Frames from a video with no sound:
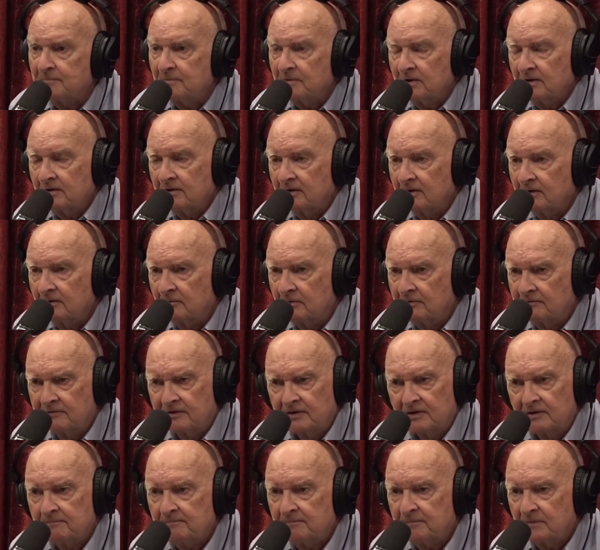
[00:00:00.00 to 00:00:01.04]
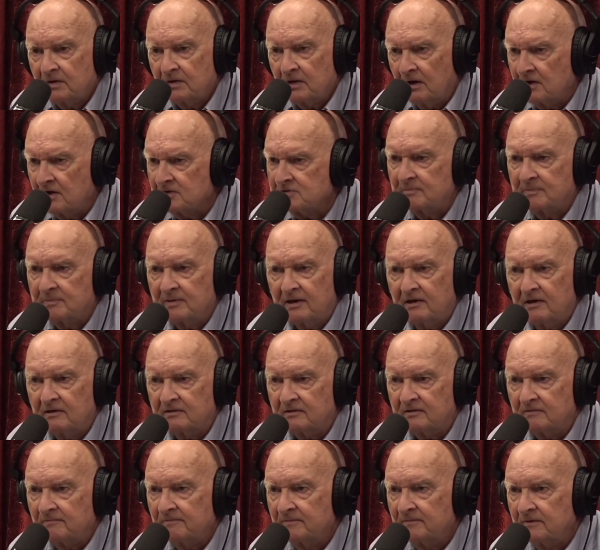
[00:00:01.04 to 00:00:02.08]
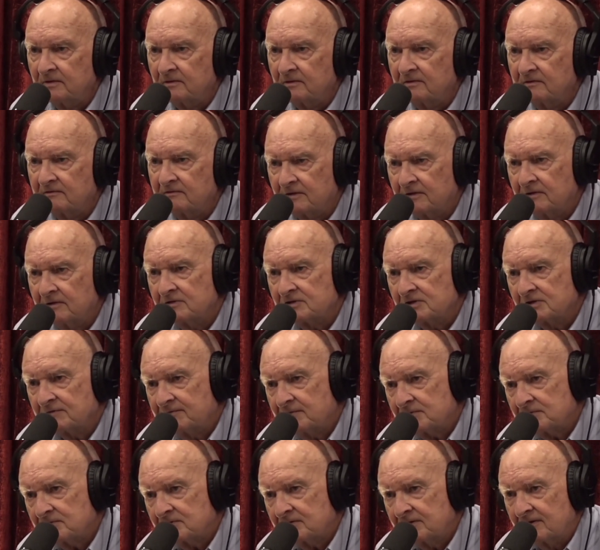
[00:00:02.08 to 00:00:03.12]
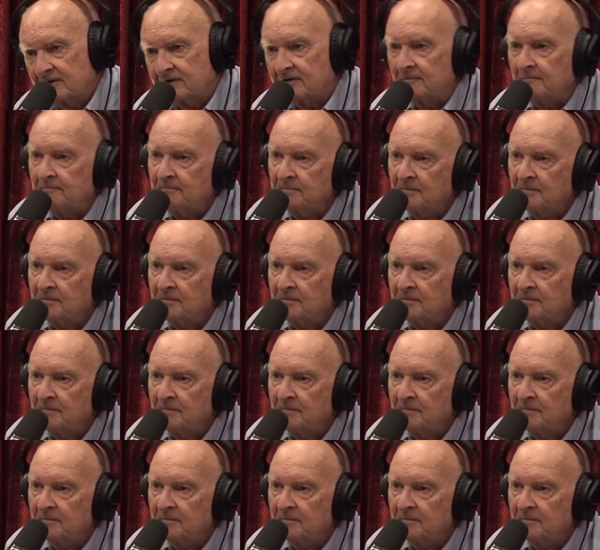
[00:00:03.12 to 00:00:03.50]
were very cosmopolitan, very sophisticated.